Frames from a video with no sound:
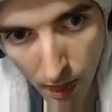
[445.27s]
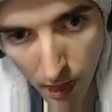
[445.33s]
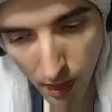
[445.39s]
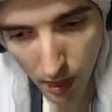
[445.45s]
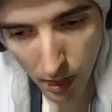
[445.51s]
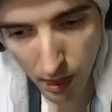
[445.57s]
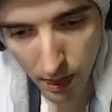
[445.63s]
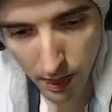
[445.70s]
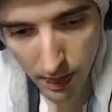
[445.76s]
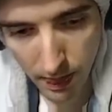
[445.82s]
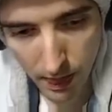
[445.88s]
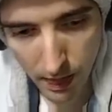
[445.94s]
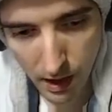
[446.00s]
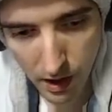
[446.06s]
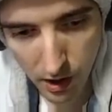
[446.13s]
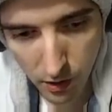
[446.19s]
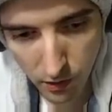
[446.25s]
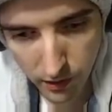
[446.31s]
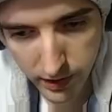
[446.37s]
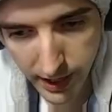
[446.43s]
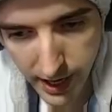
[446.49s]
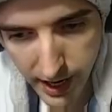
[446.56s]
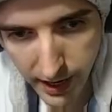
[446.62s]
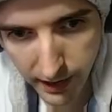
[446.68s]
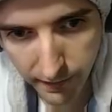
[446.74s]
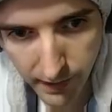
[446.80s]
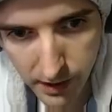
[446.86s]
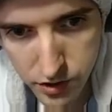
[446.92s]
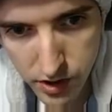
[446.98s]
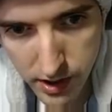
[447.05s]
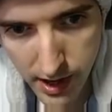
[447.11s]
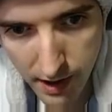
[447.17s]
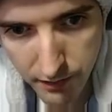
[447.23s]
Okay. I
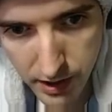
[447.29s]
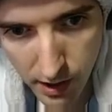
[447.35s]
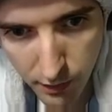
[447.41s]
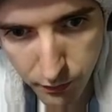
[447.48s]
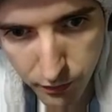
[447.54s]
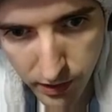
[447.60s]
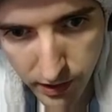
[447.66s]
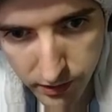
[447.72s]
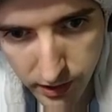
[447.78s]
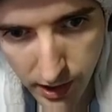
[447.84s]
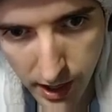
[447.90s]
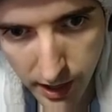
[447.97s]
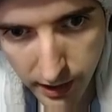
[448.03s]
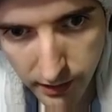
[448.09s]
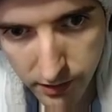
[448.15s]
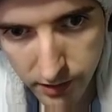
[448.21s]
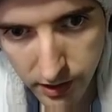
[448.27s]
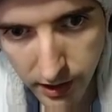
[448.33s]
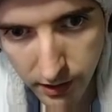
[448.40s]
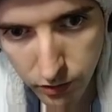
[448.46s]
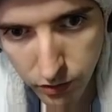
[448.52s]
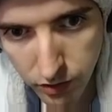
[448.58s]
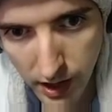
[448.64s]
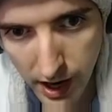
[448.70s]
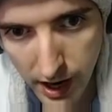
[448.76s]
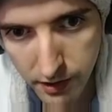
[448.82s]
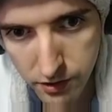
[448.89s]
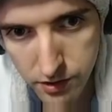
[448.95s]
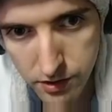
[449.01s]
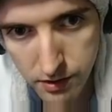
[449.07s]
should have enough for this guy unless he has flash.